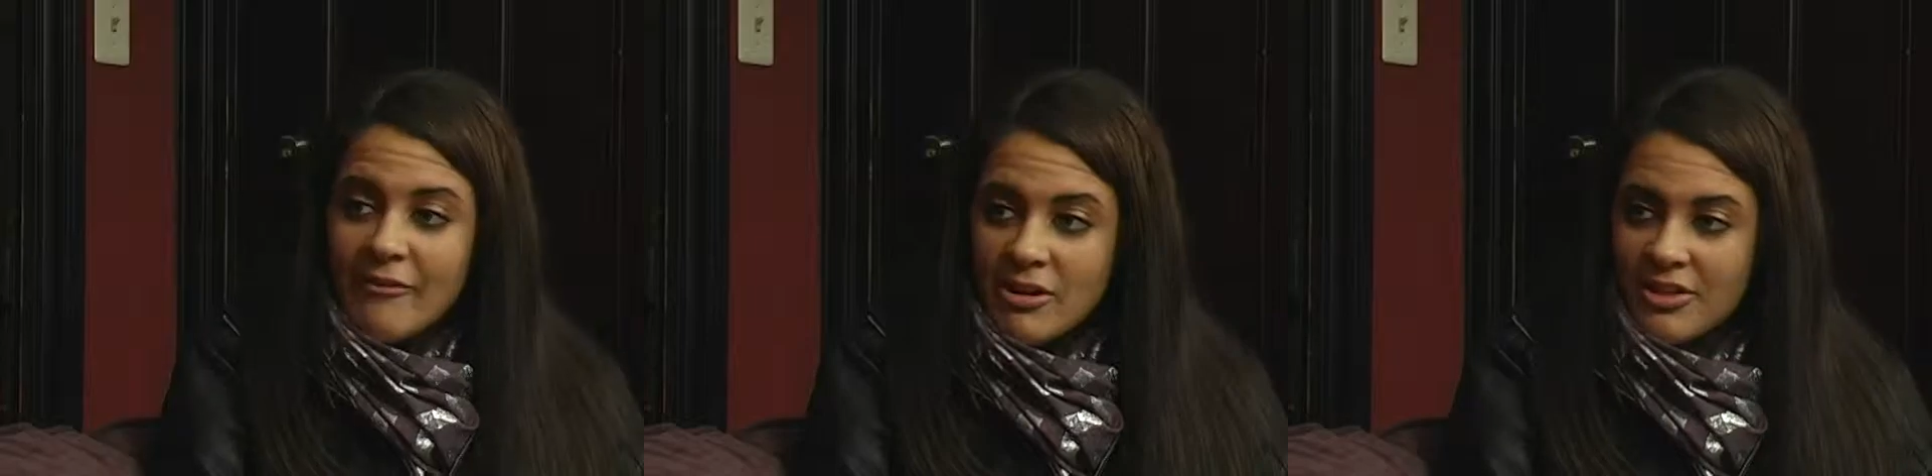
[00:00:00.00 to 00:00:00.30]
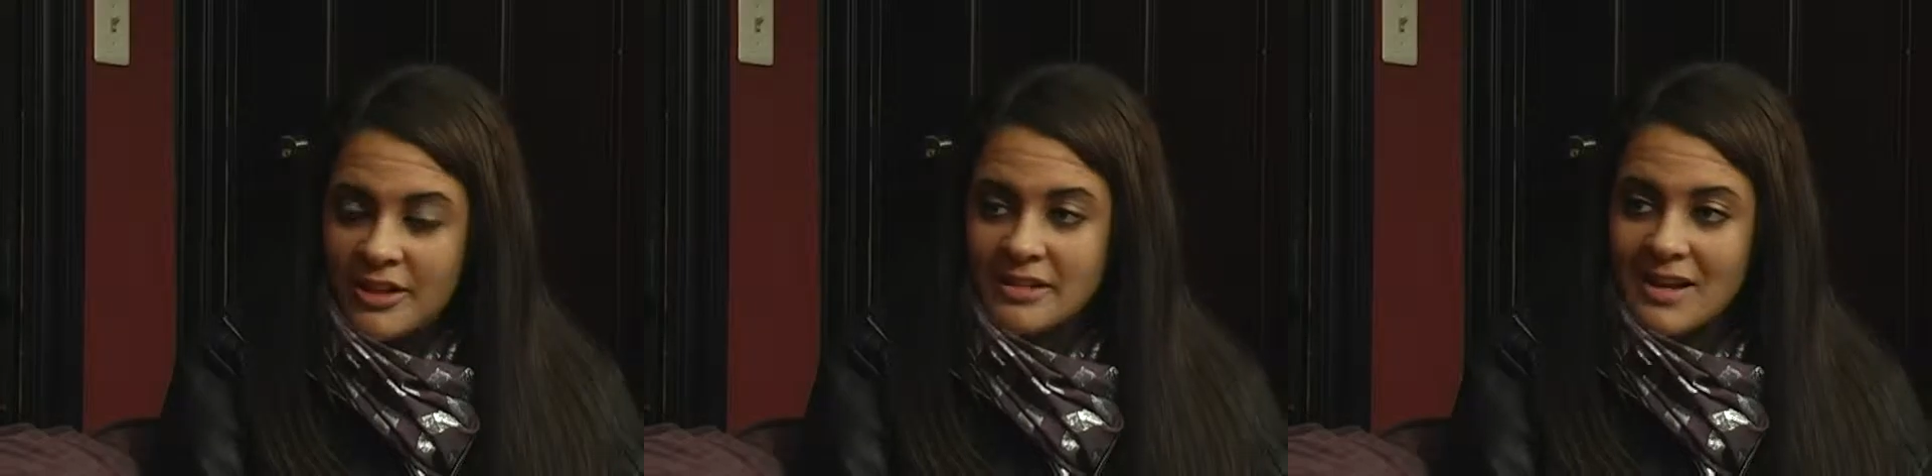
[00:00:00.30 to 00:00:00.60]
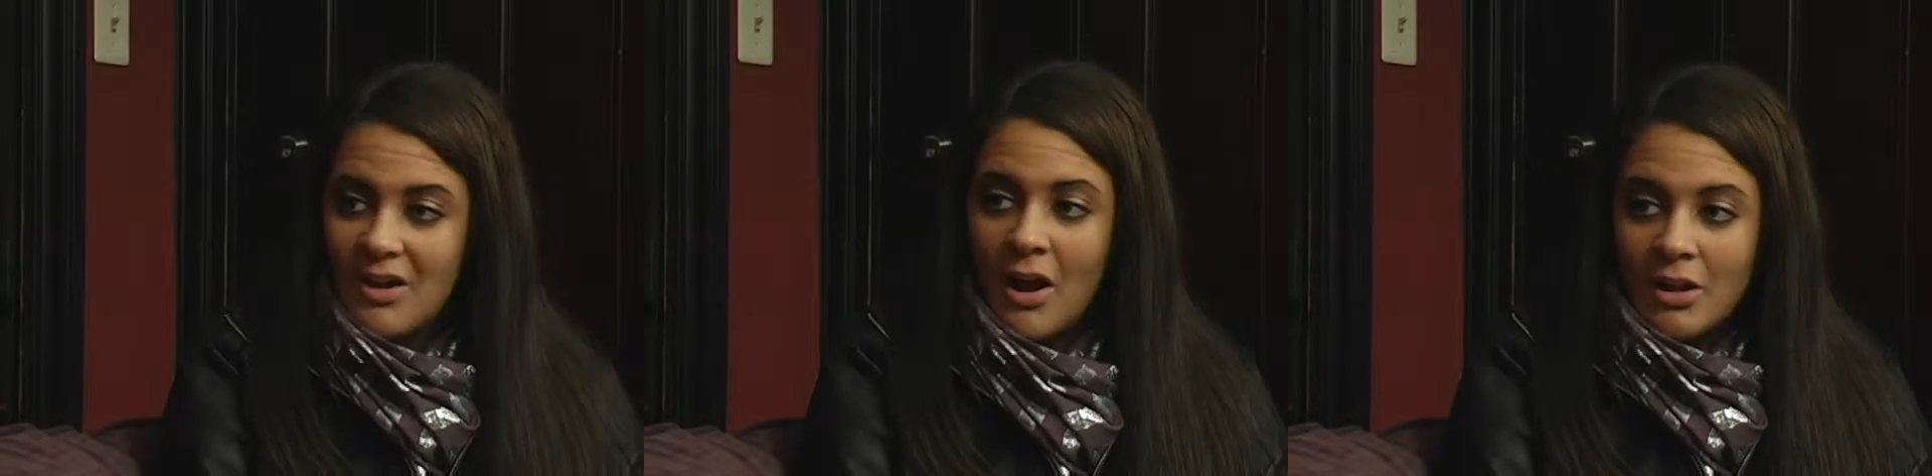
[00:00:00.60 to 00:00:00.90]
everything.
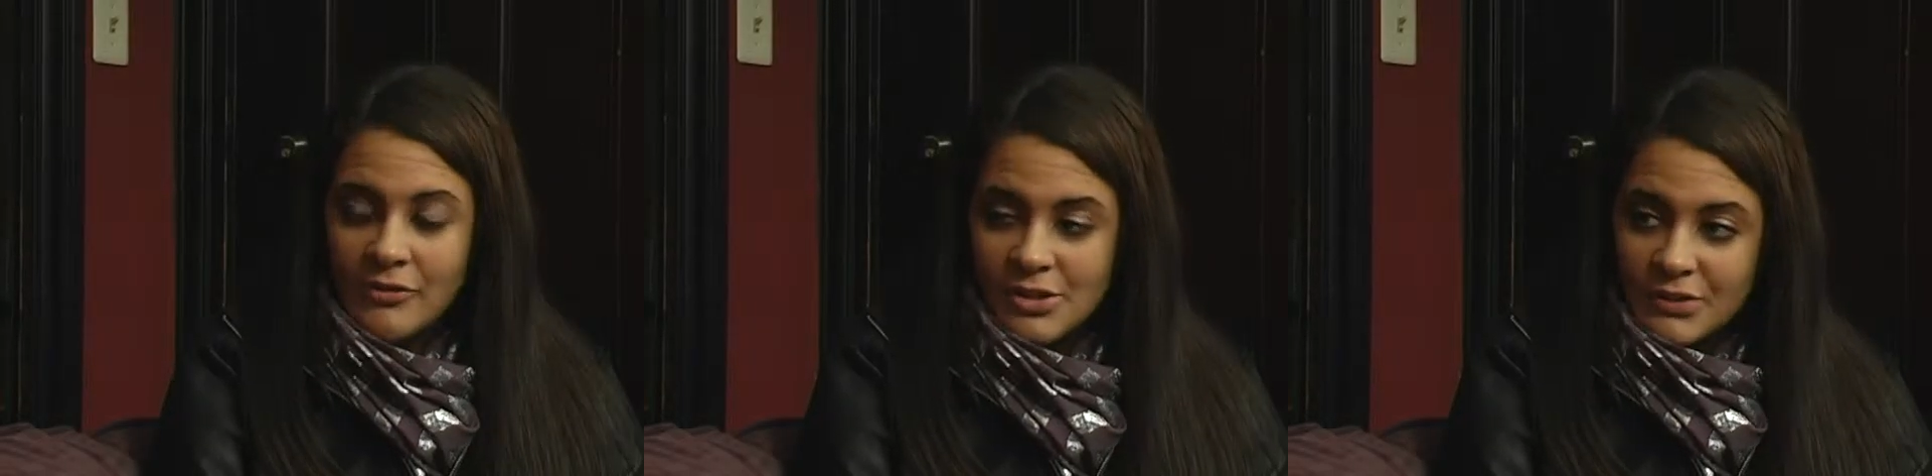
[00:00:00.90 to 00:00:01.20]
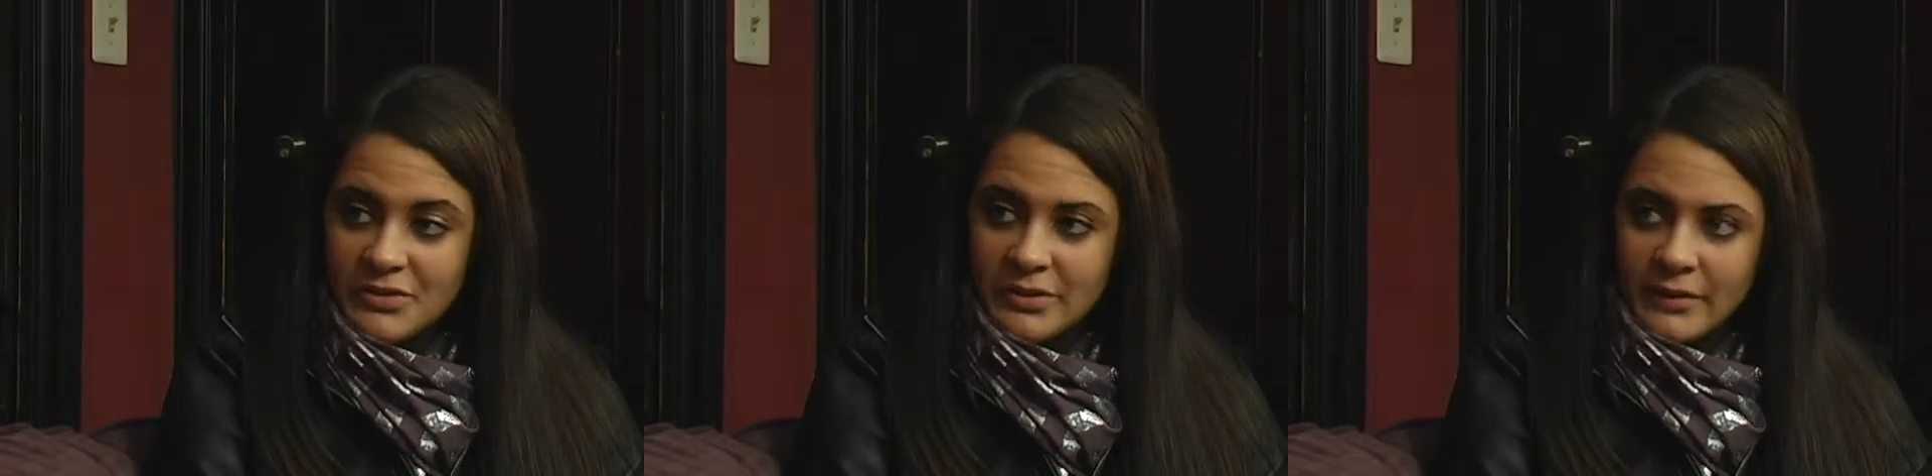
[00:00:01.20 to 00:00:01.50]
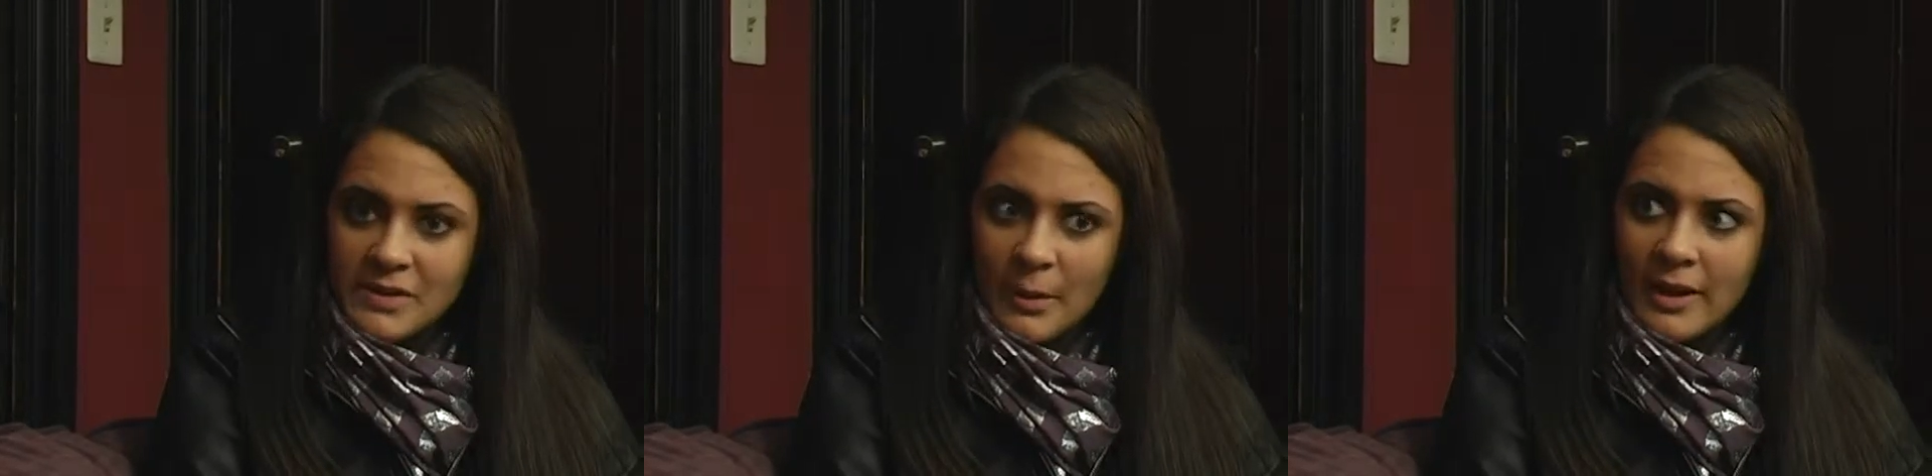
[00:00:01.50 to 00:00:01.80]
Tell Oliver you have to
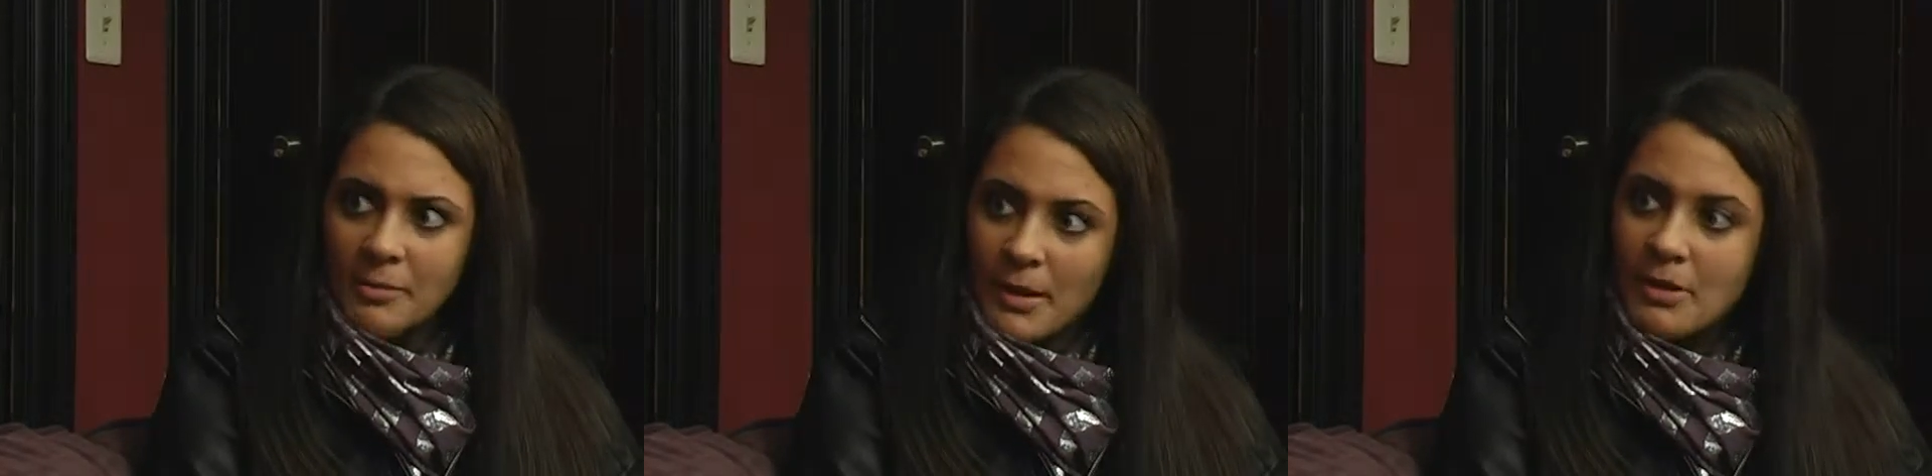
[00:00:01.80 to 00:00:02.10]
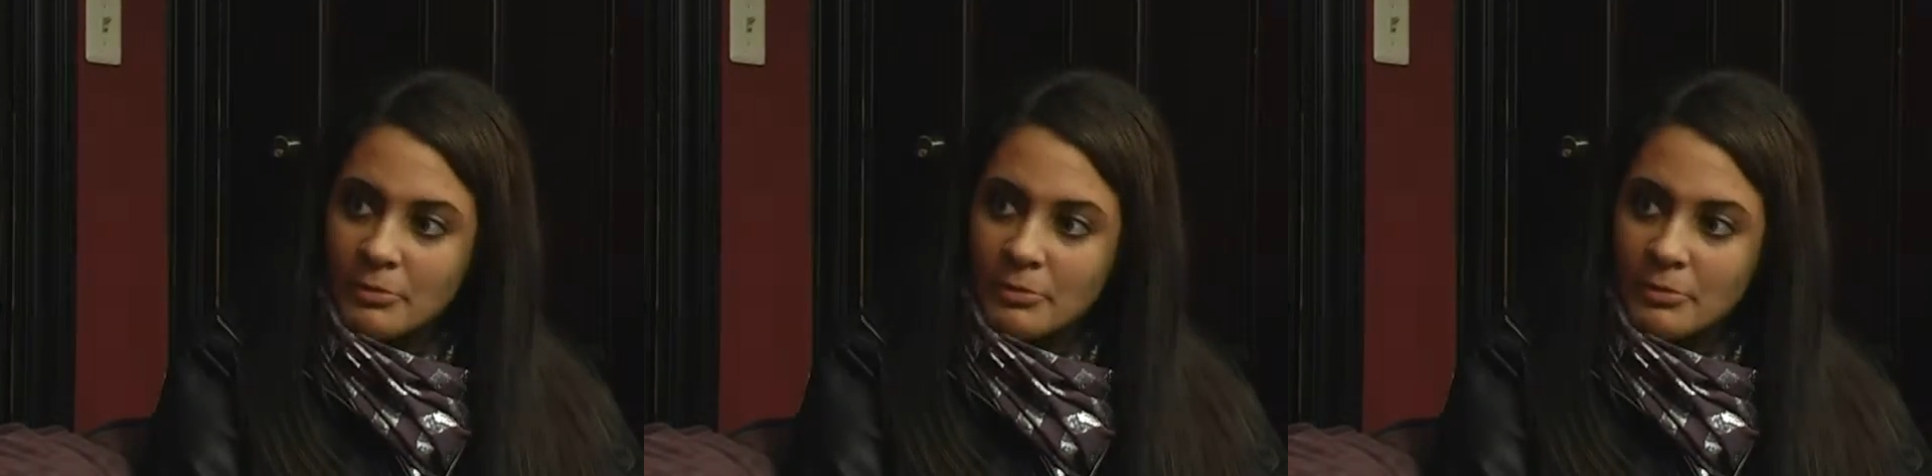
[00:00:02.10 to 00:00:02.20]
leave so I can make a